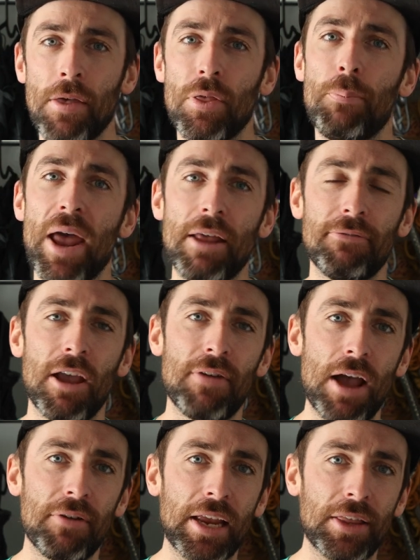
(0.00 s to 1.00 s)
the benefit of
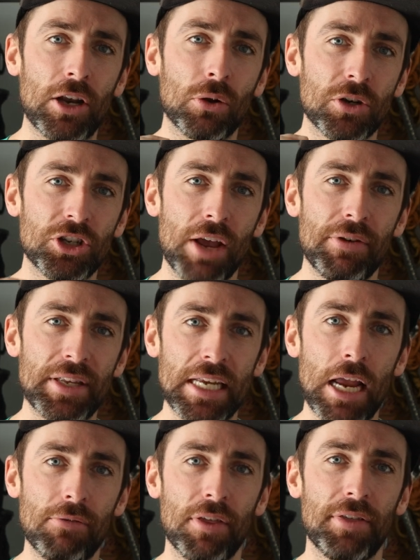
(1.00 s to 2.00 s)
having the
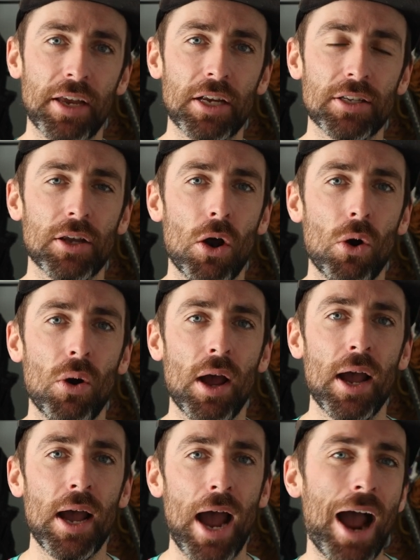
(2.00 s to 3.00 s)
longevity of a thicker sole
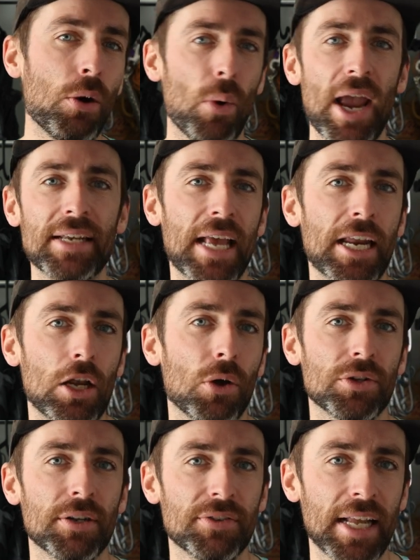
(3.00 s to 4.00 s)
outweighs any
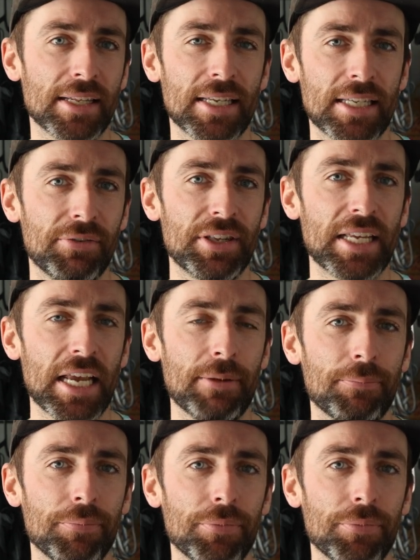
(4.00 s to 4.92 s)
loss of sensitivity.